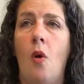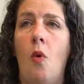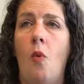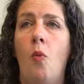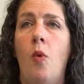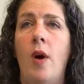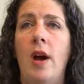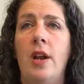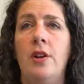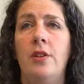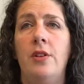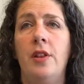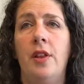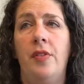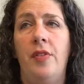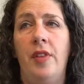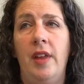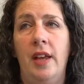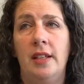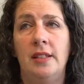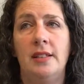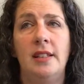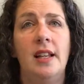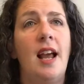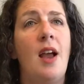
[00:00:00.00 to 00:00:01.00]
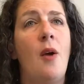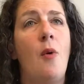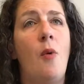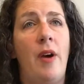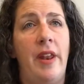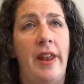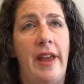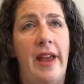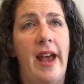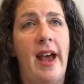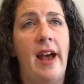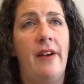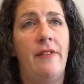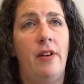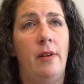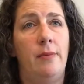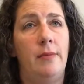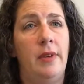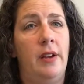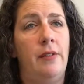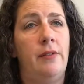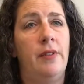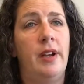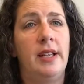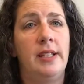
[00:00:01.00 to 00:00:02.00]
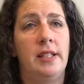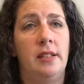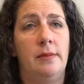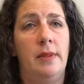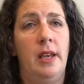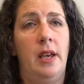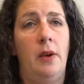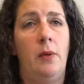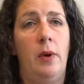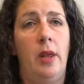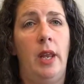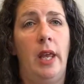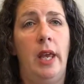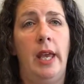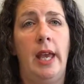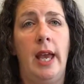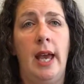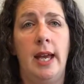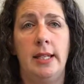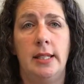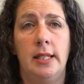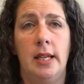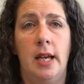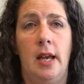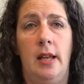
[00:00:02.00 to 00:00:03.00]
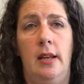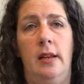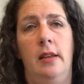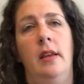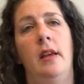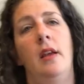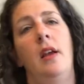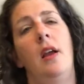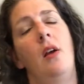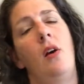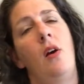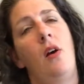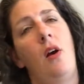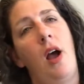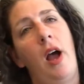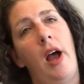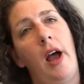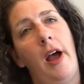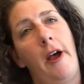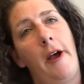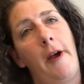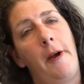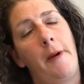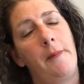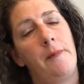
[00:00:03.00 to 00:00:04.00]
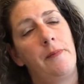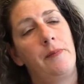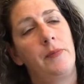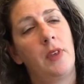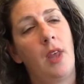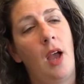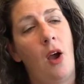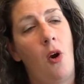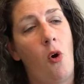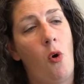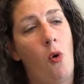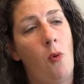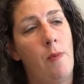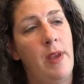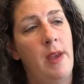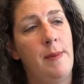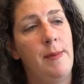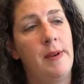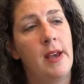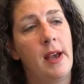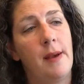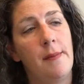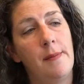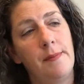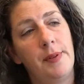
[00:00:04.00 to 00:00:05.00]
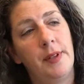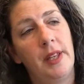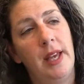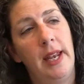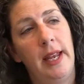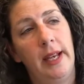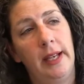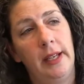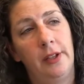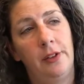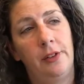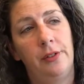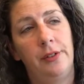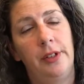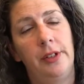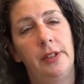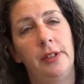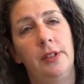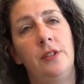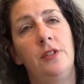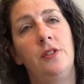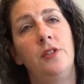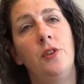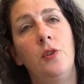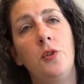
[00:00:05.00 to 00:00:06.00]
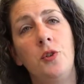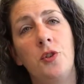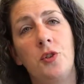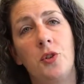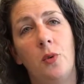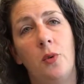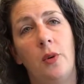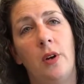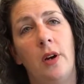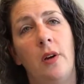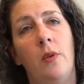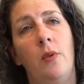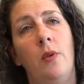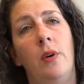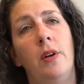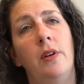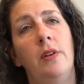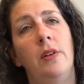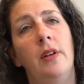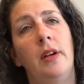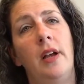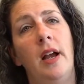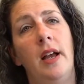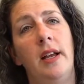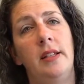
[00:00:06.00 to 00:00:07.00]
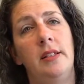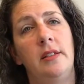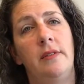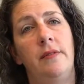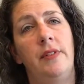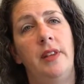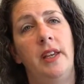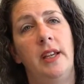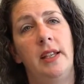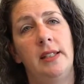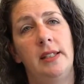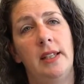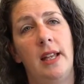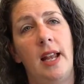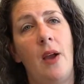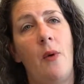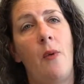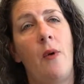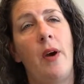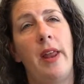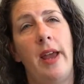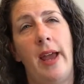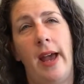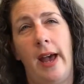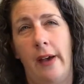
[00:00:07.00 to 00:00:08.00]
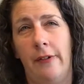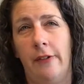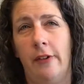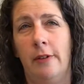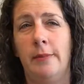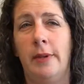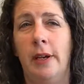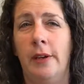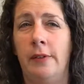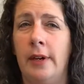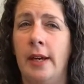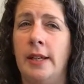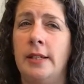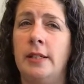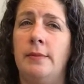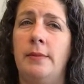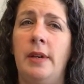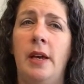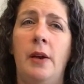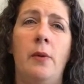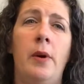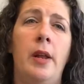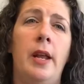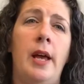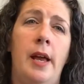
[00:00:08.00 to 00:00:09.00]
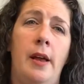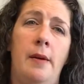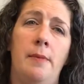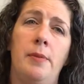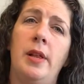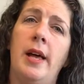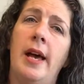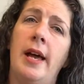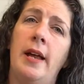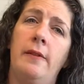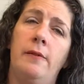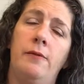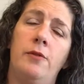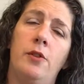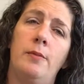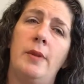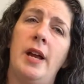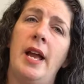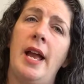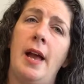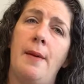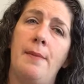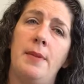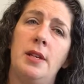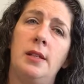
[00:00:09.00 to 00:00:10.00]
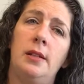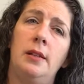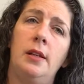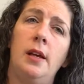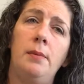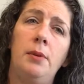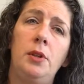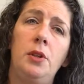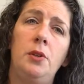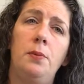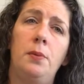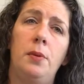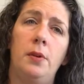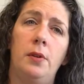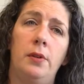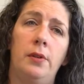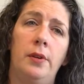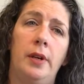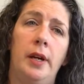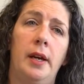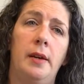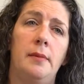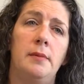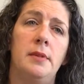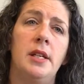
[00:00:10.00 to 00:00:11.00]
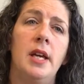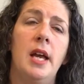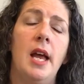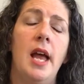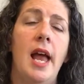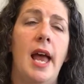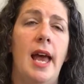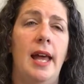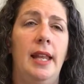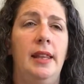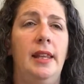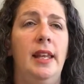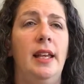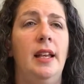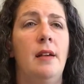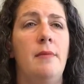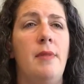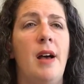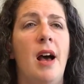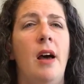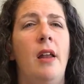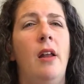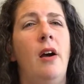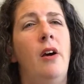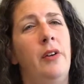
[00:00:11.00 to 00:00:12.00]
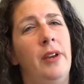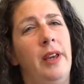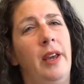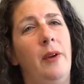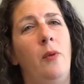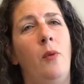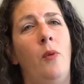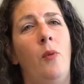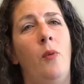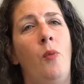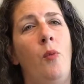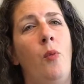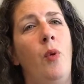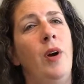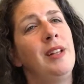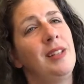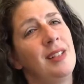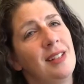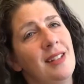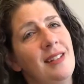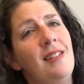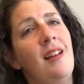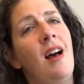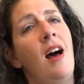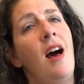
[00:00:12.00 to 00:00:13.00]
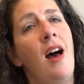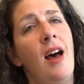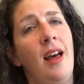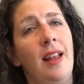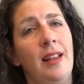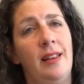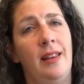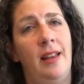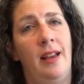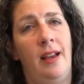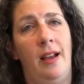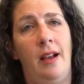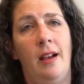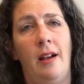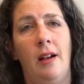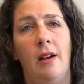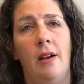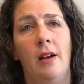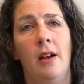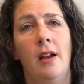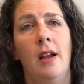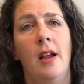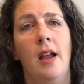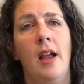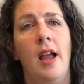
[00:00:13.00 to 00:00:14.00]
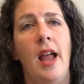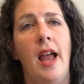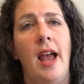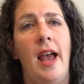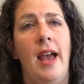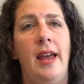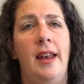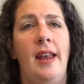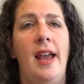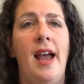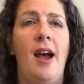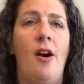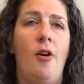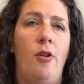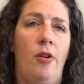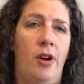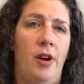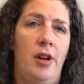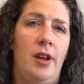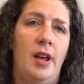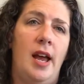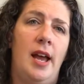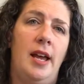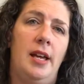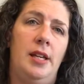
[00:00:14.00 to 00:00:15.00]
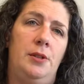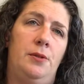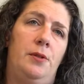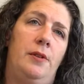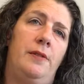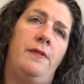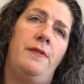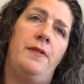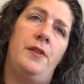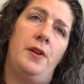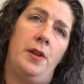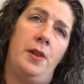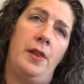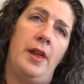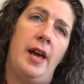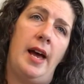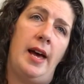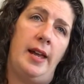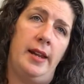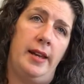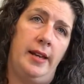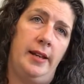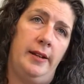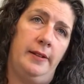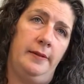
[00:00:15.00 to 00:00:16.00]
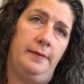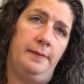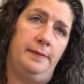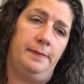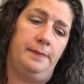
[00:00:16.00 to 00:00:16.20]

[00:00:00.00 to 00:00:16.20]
What are the things that I want to have on my resume when I get done? Maybe I'm planning a career in social work. What are the kinds of things that I want to have on my resume when I apply for my MSW programs? And think about, okay, what's not there and how could I sort of fill that in?